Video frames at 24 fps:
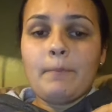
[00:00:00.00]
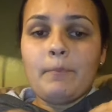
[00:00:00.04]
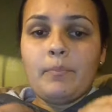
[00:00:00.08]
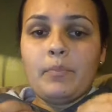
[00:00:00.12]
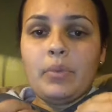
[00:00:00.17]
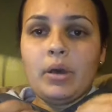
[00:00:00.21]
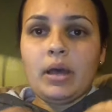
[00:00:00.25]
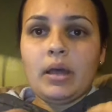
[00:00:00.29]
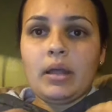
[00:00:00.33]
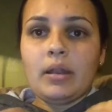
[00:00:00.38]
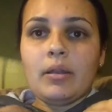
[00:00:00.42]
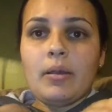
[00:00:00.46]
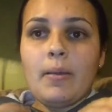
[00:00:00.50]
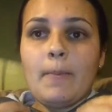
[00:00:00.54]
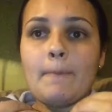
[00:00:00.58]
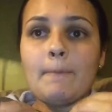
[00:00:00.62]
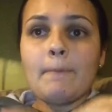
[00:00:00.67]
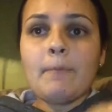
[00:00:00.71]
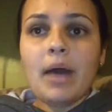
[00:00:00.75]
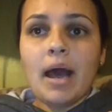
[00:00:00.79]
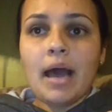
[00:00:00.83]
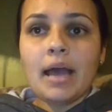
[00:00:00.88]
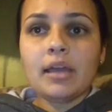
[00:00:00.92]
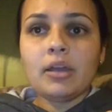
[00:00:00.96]
But
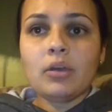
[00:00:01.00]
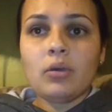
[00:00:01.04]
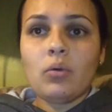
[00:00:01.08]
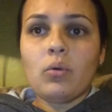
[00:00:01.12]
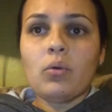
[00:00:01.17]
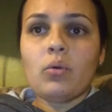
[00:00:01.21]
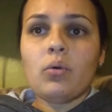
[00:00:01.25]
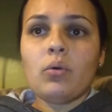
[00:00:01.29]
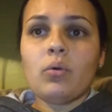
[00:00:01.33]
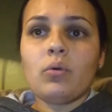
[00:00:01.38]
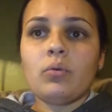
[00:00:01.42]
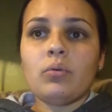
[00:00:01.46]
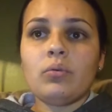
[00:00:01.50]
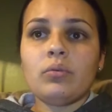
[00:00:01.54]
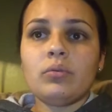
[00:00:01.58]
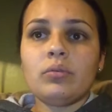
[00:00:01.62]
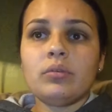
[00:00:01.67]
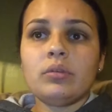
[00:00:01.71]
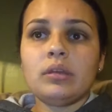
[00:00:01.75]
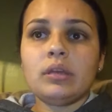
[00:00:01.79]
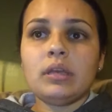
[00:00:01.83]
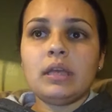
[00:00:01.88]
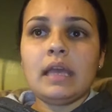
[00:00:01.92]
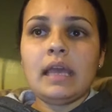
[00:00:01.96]
my goal
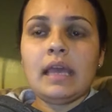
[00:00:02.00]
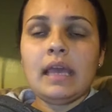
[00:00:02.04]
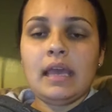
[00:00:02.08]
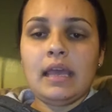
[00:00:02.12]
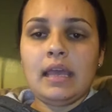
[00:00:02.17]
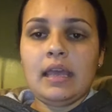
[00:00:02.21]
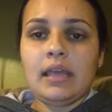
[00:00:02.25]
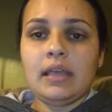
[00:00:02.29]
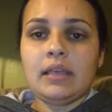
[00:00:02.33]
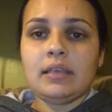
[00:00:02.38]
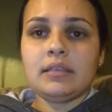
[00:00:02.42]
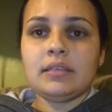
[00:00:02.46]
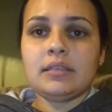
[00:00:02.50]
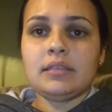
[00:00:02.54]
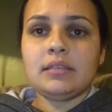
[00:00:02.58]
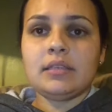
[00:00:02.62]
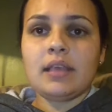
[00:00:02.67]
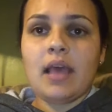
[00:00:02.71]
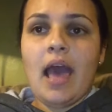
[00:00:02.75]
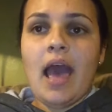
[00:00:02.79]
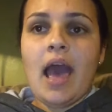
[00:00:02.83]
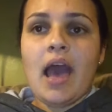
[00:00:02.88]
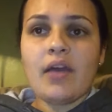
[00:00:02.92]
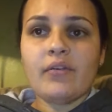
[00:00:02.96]
is,
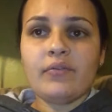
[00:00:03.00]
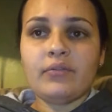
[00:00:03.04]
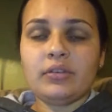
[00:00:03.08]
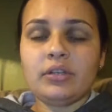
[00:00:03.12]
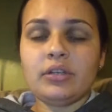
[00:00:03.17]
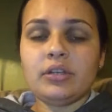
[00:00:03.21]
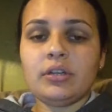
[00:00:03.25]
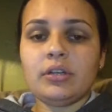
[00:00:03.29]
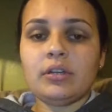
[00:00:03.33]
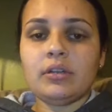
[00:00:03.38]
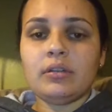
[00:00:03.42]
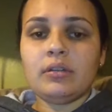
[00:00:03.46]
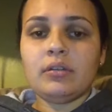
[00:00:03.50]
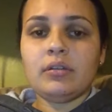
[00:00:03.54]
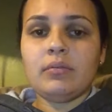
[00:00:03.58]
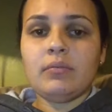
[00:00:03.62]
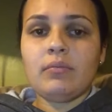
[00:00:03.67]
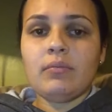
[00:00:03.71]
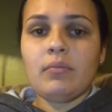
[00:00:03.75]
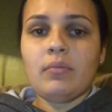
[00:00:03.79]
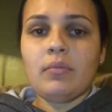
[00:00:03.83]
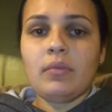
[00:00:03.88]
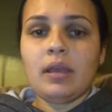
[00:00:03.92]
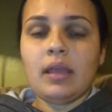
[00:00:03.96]
after
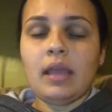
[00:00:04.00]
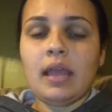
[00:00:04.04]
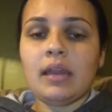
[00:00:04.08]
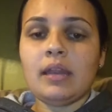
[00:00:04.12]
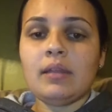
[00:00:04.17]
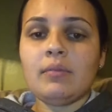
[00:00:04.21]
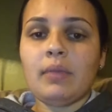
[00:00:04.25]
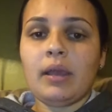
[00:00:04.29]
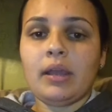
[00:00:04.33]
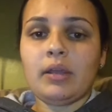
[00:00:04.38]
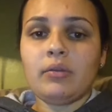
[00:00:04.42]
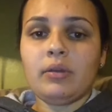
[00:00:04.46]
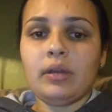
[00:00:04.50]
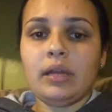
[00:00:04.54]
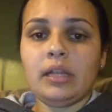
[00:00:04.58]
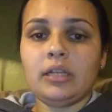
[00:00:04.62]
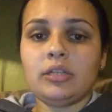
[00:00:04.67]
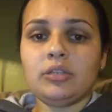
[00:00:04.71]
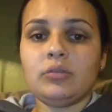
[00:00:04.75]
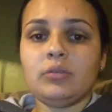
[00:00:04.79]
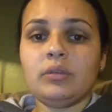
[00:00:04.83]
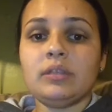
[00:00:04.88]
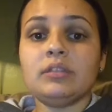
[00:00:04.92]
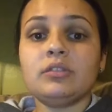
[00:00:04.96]
getting my
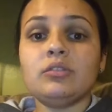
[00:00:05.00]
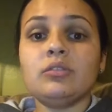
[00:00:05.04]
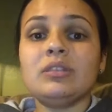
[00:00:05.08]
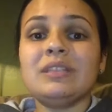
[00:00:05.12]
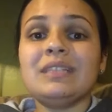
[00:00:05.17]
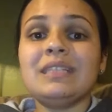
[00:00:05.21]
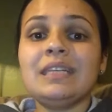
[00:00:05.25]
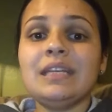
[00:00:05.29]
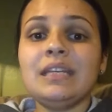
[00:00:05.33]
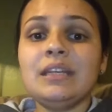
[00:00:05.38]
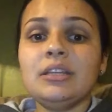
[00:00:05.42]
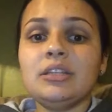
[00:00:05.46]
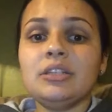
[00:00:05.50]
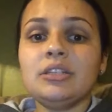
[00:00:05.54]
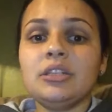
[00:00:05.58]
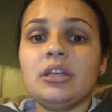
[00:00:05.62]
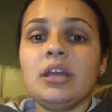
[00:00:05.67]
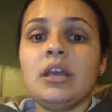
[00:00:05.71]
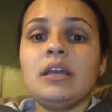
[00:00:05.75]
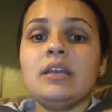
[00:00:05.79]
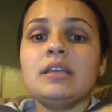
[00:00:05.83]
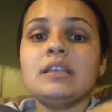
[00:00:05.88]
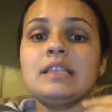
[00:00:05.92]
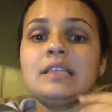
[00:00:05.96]
credential, is to teach
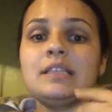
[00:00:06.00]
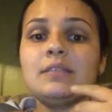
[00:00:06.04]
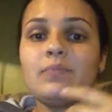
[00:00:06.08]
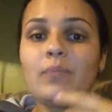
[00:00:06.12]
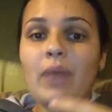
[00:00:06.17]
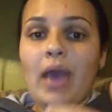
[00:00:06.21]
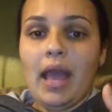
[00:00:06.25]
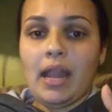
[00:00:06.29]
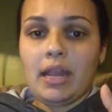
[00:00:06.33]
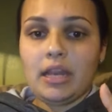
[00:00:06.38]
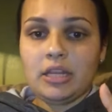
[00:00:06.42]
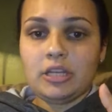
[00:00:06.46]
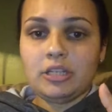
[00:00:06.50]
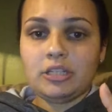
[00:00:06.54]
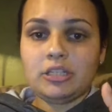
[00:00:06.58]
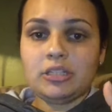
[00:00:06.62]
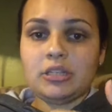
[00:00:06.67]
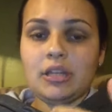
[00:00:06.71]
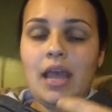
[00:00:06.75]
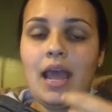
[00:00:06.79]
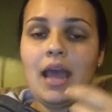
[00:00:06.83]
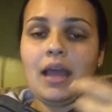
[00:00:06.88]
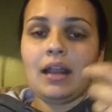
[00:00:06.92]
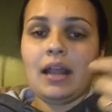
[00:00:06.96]

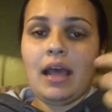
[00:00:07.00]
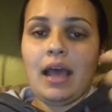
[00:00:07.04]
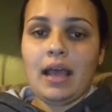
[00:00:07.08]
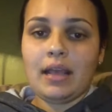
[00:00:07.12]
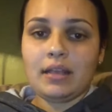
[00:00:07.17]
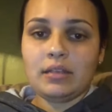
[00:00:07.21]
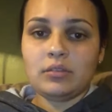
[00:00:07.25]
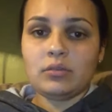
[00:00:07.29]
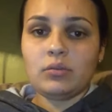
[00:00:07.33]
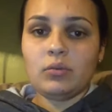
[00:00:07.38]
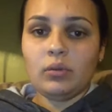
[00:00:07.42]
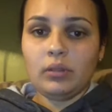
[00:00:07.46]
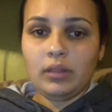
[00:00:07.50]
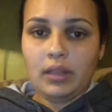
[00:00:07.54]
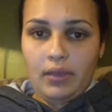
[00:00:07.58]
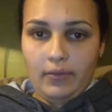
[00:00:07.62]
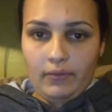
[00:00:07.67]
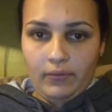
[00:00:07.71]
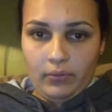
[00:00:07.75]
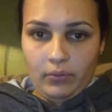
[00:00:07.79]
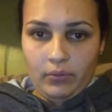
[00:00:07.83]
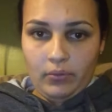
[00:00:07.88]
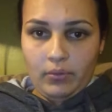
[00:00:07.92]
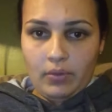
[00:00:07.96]
Spanish at a high school
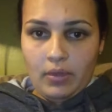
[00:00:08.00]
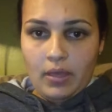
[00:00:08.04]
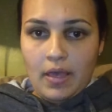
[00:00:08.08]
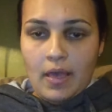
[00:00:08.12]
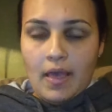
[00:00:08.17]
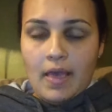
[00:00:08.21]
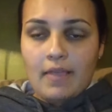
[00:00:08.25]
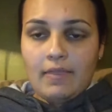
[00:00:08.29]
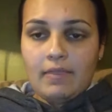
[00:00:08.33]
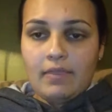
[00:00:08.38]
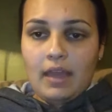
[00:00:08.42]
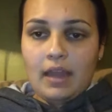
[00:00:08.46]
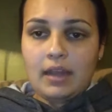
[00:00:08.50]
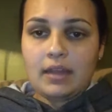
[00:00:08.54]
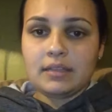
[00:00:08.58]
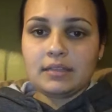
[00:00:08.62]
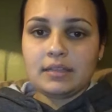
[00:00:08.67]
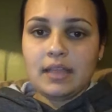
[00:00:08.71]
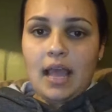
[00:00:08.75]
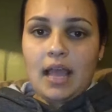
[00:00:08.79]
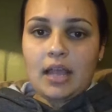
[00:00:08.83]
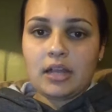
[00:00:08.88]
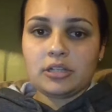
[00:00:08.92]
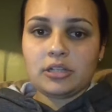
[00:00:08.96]
level. That is
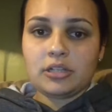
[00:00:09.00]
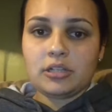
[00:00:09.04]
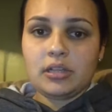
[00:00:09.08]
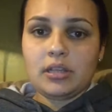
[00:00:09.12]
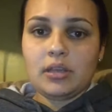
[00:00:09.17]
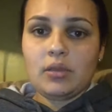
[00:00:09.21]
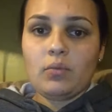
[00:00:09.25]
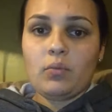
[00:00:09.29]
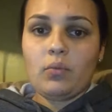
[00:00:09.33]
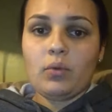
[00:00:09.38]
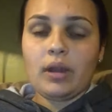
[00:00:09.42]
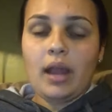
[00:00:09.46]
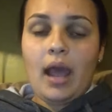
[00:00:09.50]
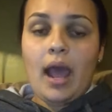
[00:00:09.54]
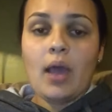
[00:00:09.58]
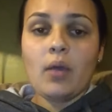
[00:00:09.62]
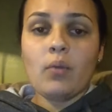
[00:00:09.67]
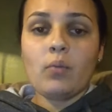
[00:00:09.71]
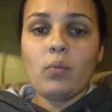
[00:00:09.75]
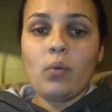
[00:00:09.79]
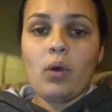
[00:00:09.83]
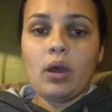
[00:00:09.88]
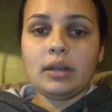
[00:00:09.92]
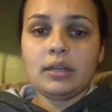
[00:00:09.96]
actually what I
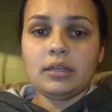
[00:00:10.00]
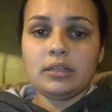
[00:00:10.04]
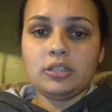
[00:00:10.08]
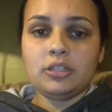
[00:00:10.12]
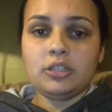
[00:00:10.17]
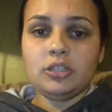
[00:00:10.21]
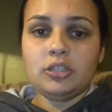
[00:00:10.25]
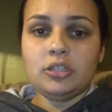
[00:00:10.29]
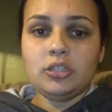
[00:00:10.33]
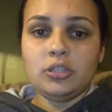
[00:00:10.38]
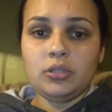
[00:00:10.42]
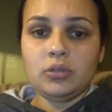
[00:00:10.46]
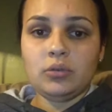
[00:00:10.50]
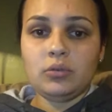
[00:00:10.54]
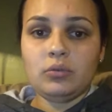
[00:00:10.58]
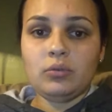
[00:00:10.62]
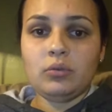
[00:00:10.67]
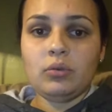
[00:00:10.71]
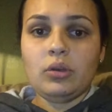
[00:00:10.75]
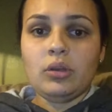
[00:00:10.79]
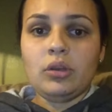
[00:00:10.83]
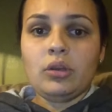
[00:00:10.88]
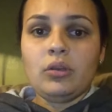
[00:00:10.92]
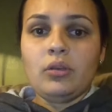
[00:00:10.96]
wanted to do.
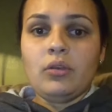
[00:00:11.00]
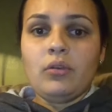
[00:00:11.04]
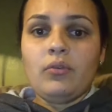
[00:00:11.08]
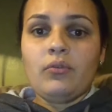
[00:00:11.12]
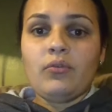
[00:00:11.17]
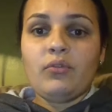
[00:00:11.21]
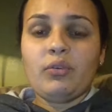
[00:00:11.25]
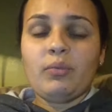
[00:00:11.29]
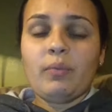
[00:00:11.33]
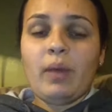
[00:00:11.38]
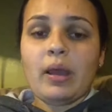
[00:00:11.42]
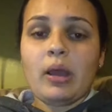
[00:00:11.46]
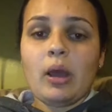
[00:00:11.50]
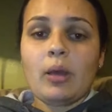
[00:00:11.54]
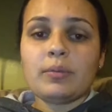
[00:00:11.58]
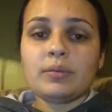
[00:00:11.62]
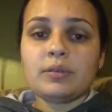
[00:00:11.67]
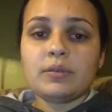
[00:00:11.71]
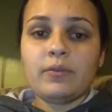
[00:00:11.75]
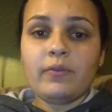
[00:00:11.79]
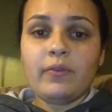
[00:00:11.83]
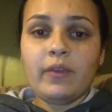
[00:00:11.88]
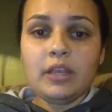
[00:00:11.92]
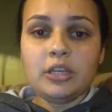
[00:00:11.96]
For my
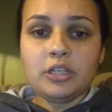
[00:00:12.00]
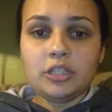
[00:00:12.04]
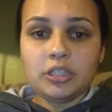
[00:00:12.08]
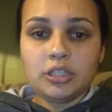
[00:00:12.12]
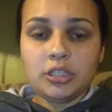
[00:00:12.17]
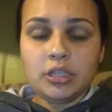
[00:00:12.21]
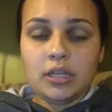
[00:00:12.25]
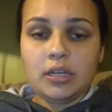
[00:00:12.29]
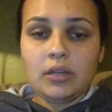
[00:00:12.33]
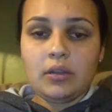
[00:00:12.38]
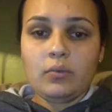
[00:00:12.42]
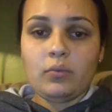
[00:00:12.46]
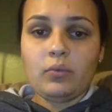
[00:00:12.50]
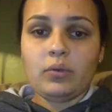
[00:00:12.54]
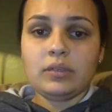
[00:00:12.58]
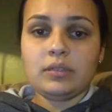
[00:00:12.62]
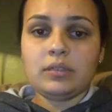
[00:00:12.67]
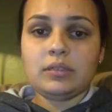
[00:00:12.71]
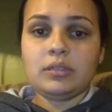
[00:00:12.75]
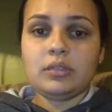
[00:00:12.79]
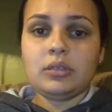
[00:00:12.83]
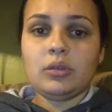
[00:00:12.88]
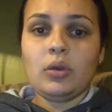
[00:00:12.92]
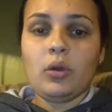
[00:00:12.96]
observation
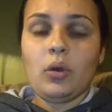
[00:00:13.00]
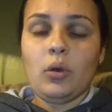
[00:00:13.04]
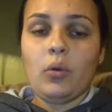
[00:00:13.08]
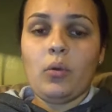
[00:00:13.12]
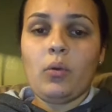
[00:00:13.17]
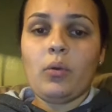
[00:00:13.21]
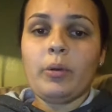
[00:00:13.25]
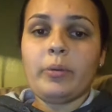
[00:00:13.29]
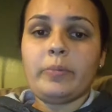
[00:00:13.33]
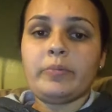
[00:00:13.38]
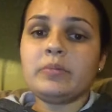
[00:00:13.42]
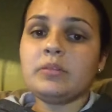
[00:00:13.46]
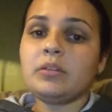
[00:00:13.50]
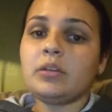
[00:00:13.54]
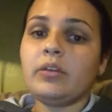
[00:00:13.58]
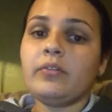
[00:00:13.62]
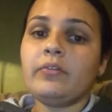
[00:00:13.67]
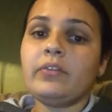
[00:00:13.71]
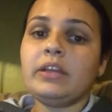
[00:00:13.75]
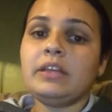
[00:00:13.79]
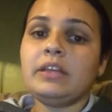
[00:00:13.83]
was to go observe